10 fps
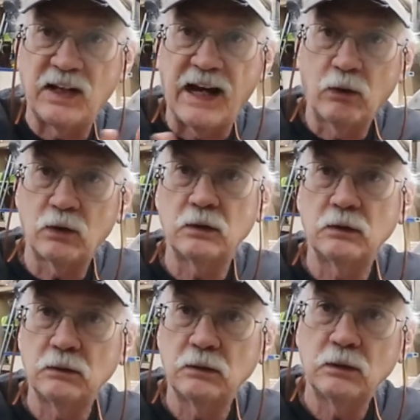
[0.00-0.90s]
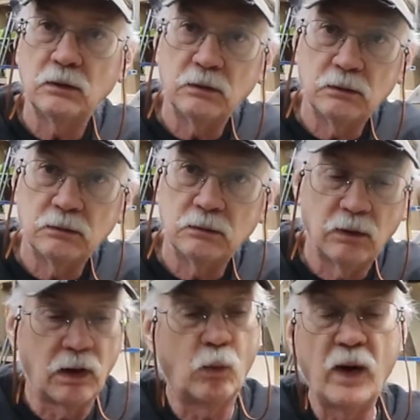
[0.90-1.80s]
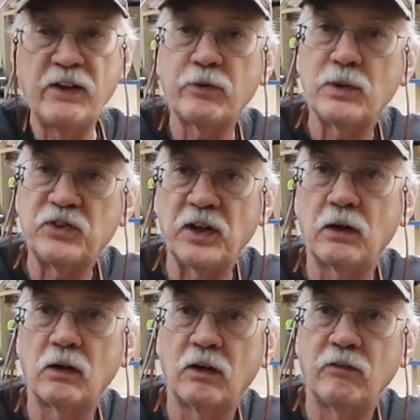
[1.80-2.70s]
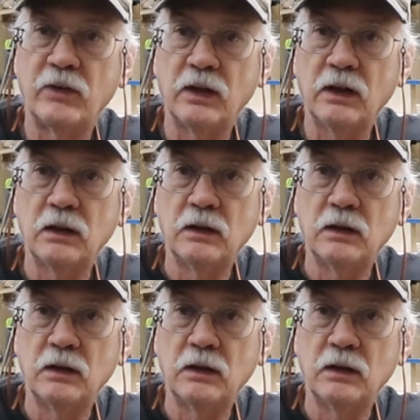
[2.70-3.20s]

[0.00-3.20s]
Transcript: out away from the center of the